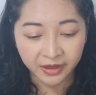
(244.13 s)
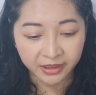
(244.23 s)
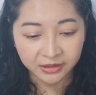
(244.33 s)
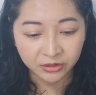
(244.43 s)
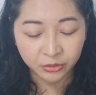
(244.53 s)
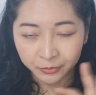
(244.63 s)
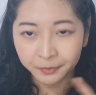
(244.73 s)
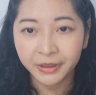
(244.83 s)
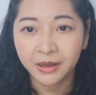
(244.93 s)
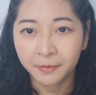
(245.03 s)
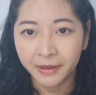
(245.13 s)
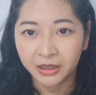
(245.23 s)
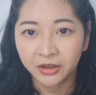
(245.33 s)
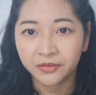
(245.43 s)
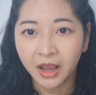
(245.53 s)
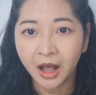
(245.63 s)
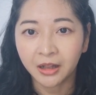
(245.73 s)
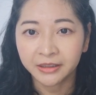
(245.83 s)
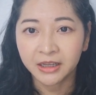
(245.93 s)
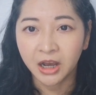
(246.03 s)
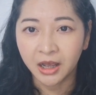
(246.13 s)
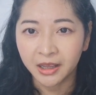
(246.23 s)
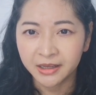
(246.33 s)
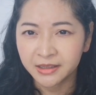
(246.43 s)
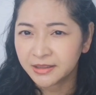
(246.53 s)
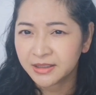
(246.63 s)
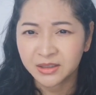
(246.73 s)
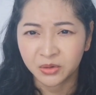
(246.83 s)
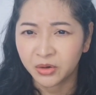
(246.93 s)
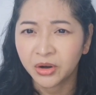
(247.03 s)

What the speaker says: I don't pick up any of the aldehydes